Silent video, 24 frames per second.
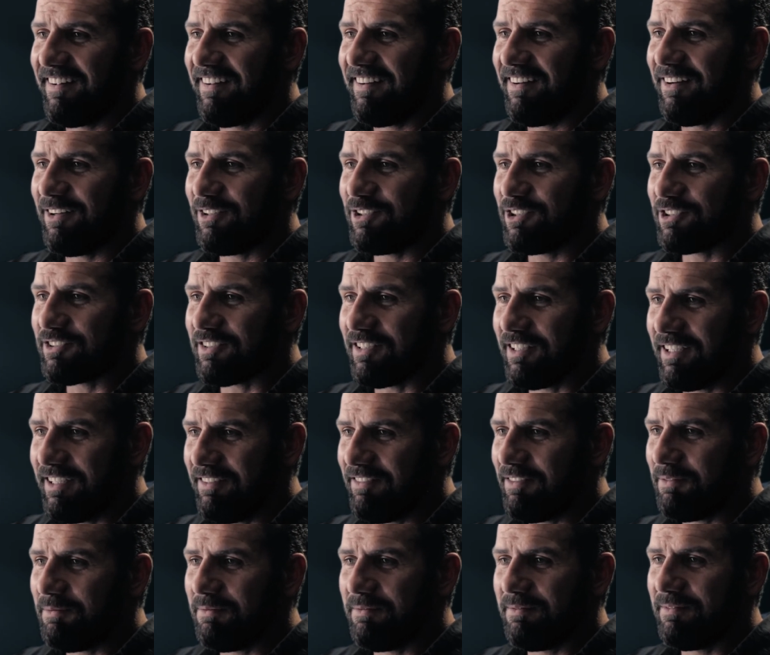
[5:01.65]
You know, just leave
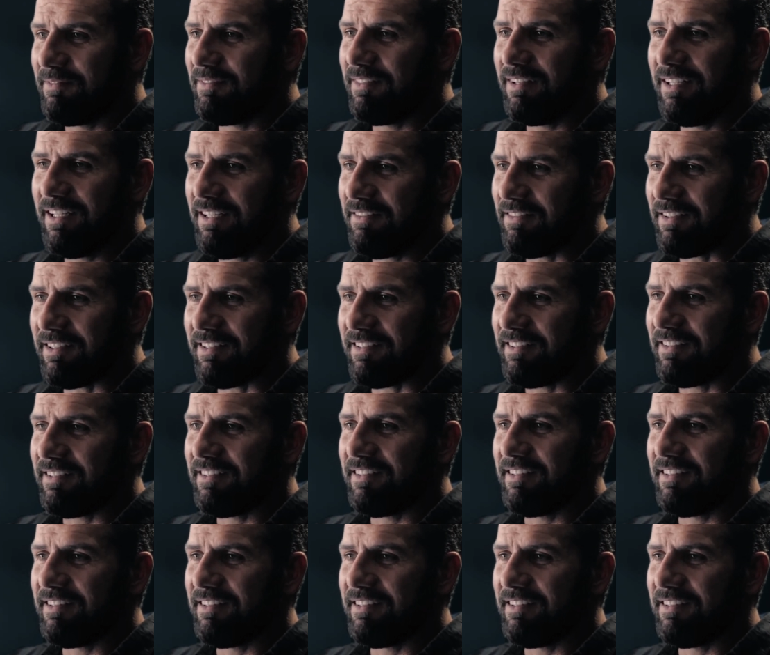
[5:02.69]
it.